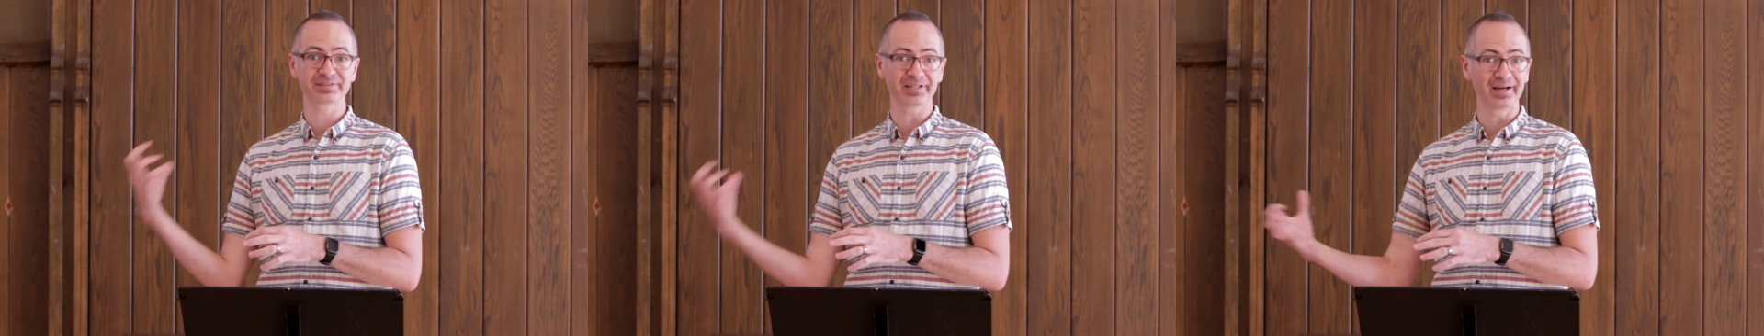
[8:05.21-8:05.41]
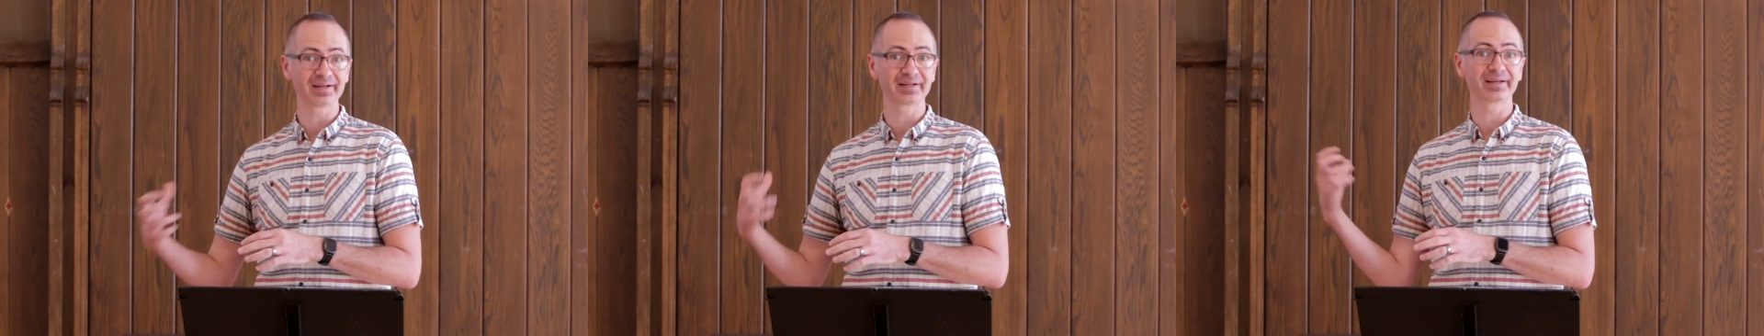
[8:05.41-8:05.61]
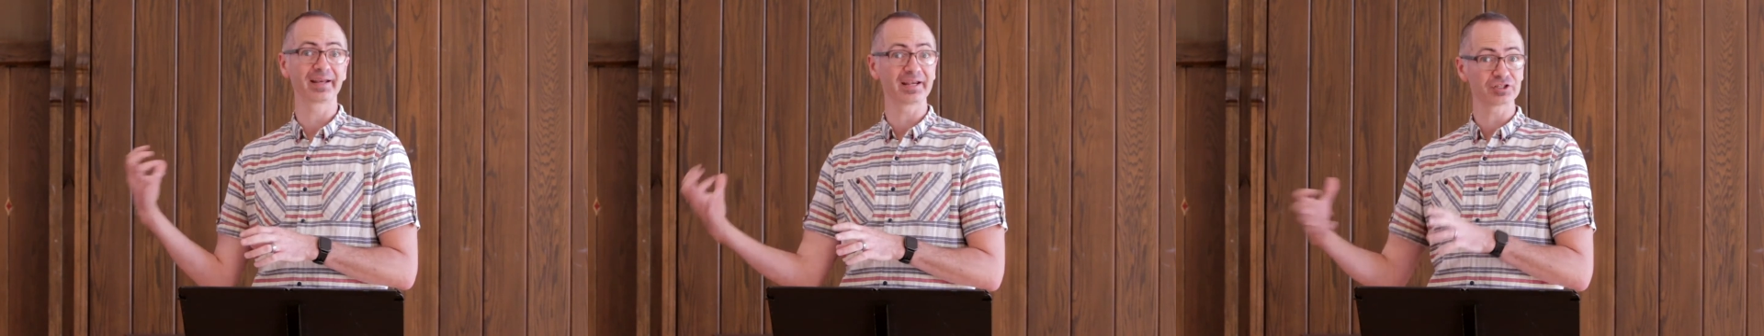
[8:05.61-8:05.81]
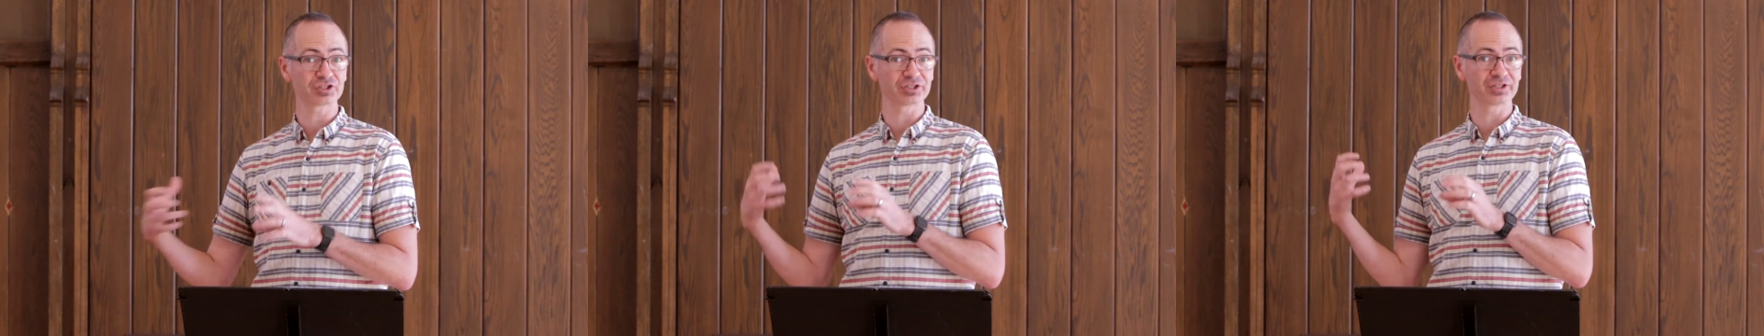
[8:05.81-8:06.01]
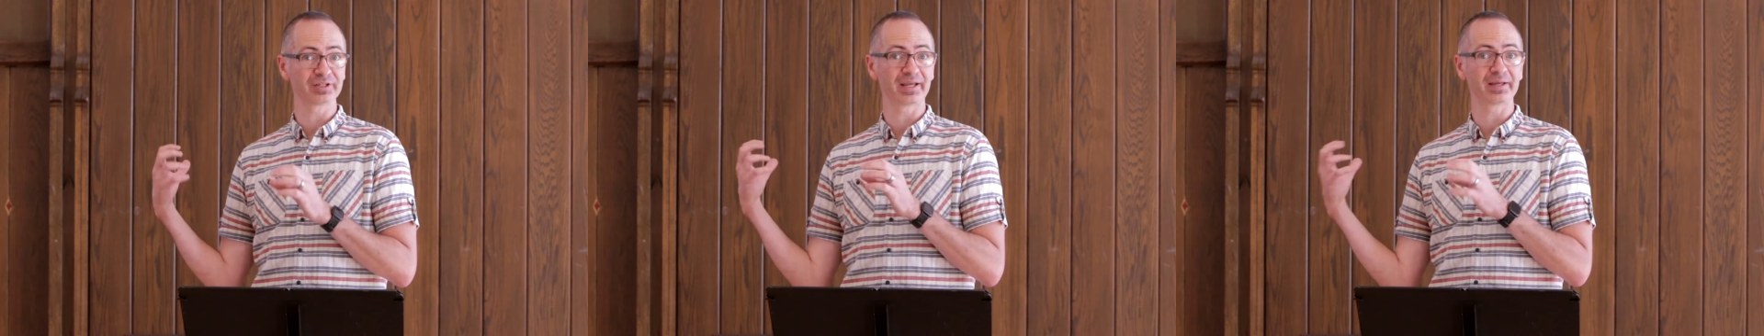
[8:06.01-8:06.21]
tongue,
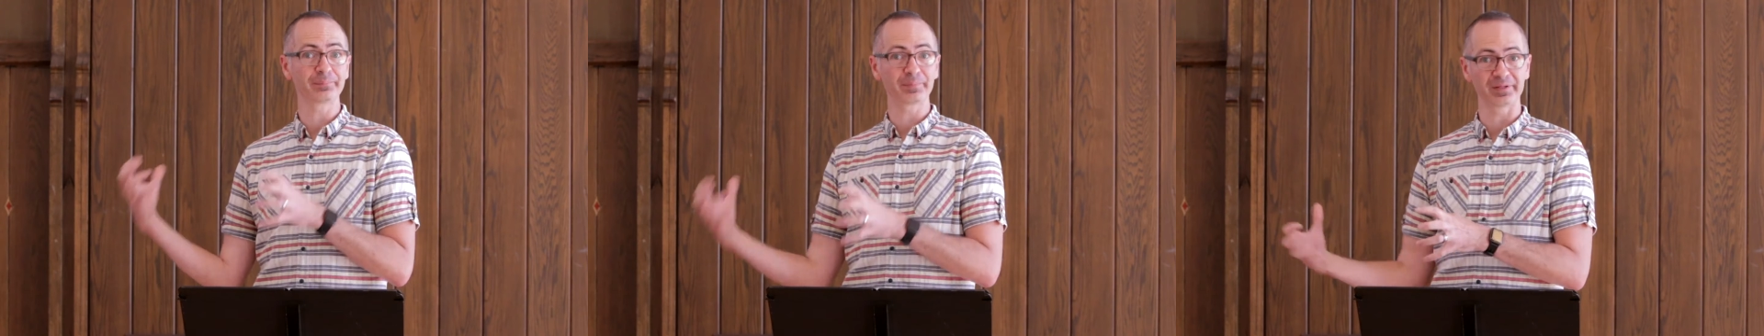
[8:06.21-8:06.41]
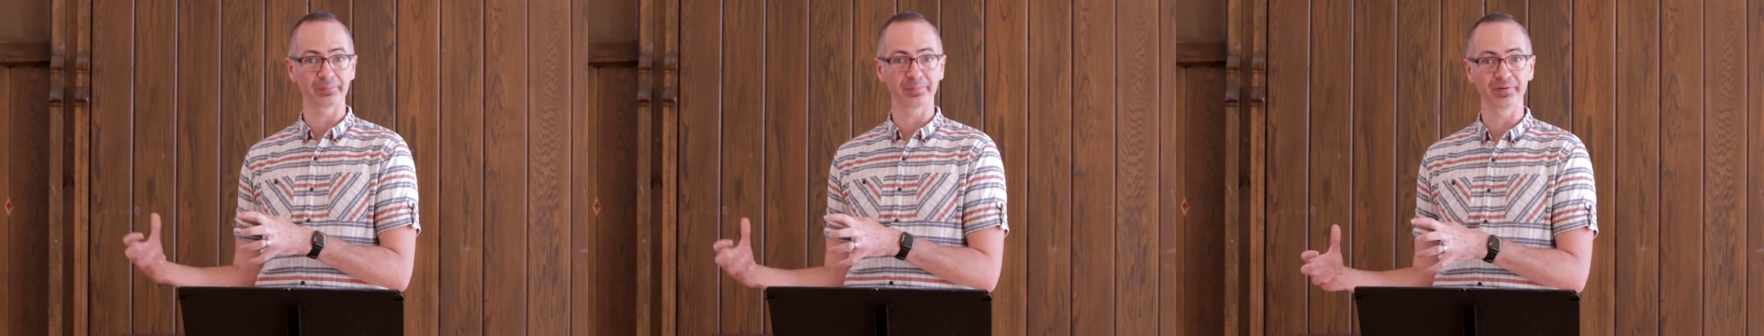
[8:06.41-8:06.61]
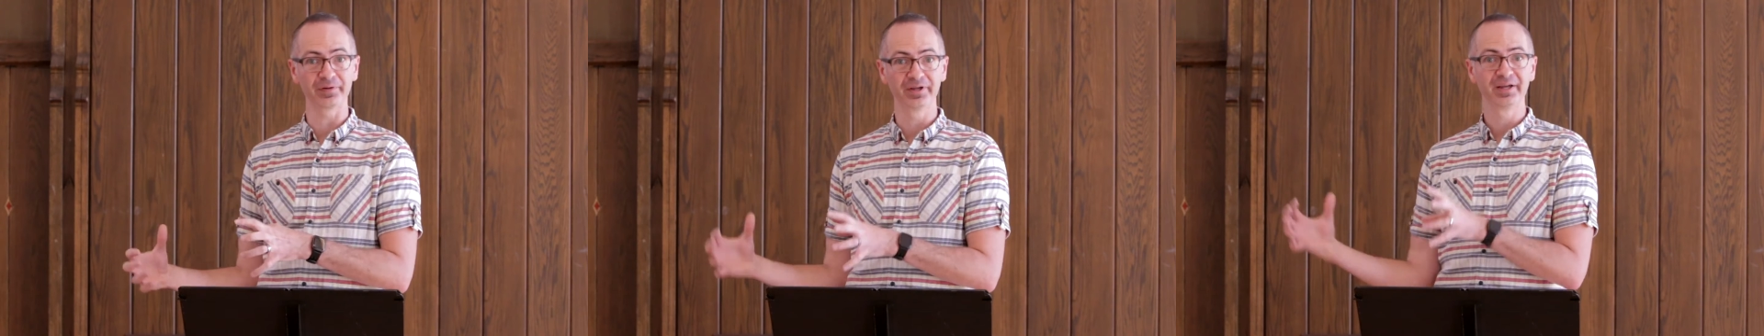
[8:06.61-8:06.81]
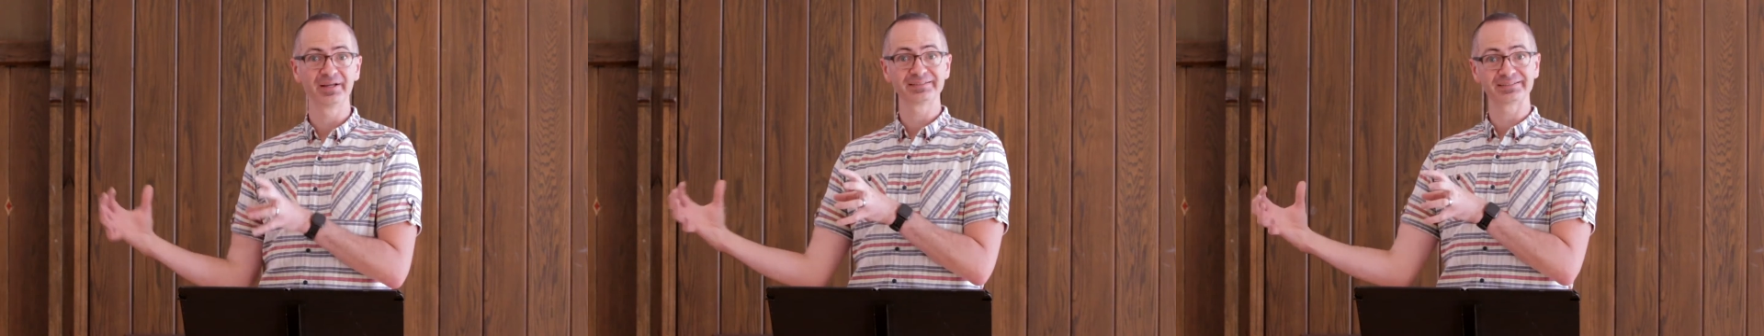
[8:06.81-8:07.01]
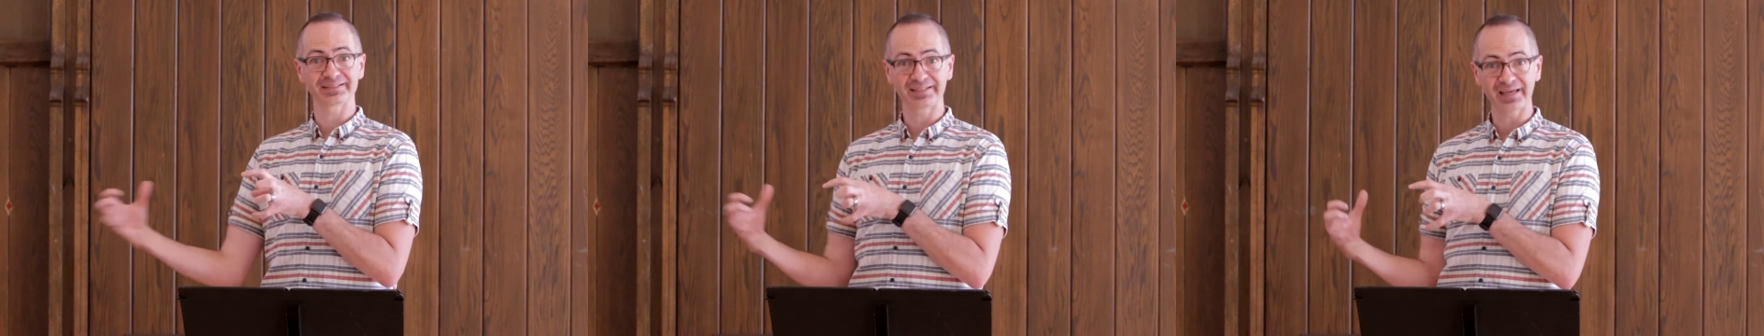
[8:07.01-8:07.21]
nation, and people
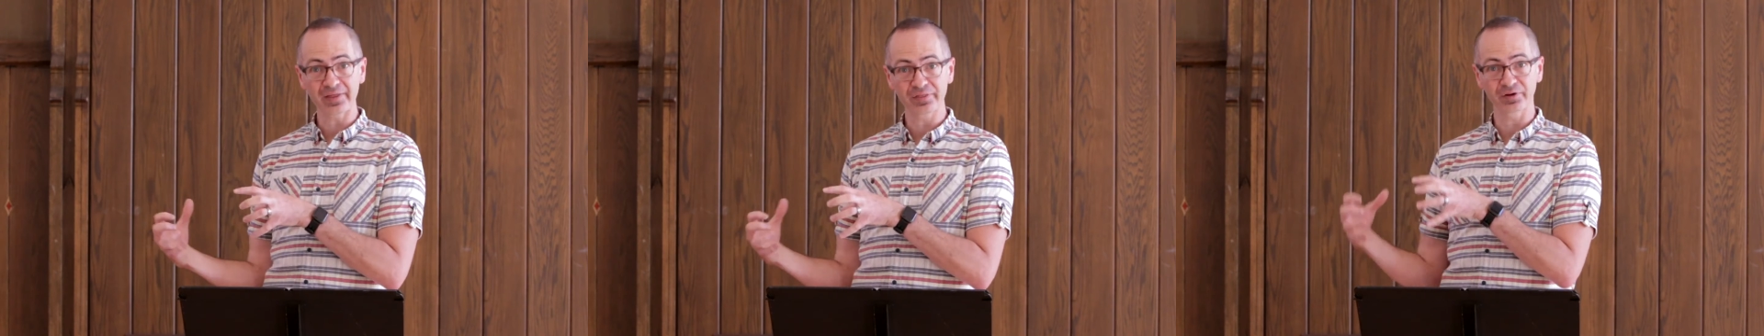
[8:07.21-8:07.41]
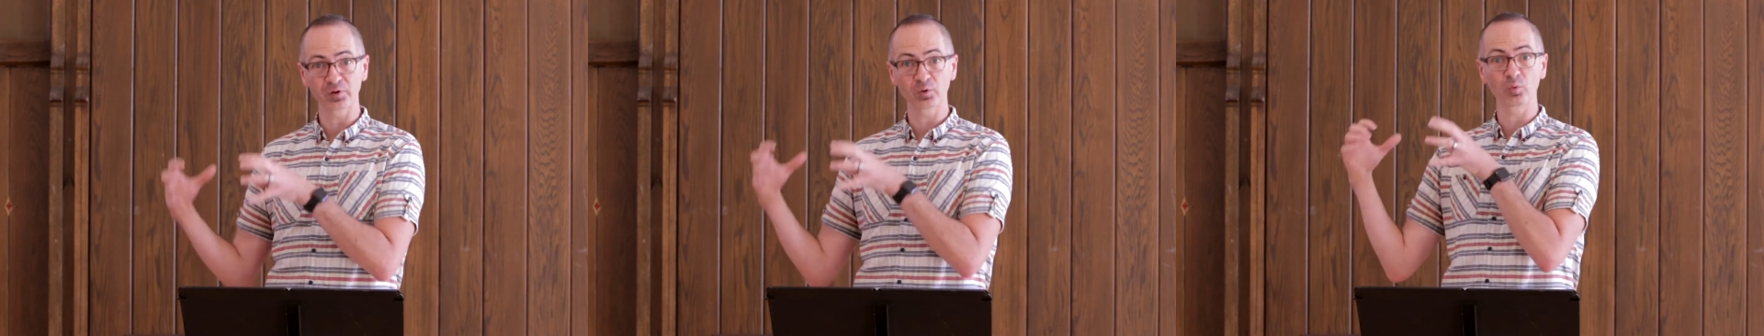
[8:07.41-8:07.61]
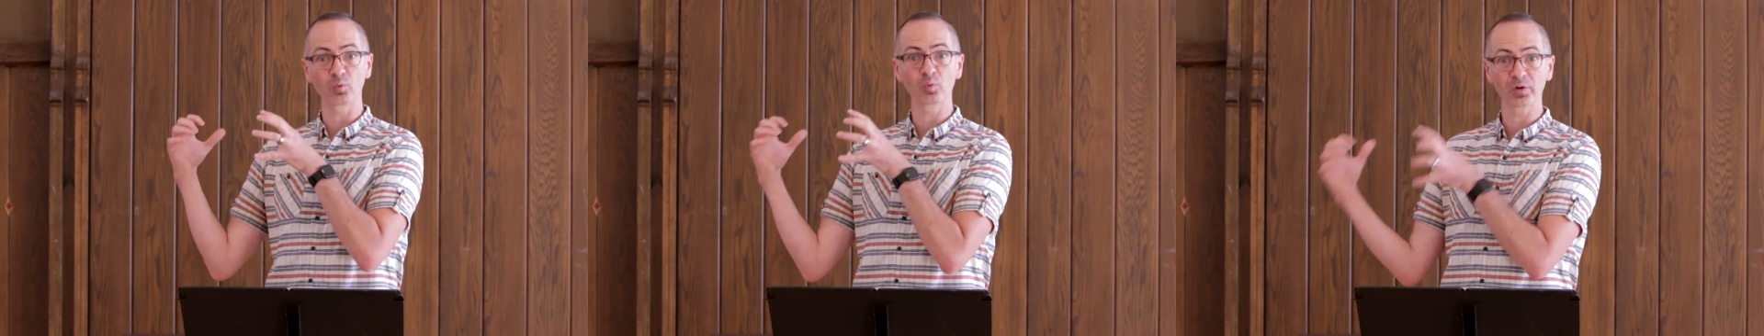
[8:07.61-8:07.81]
together,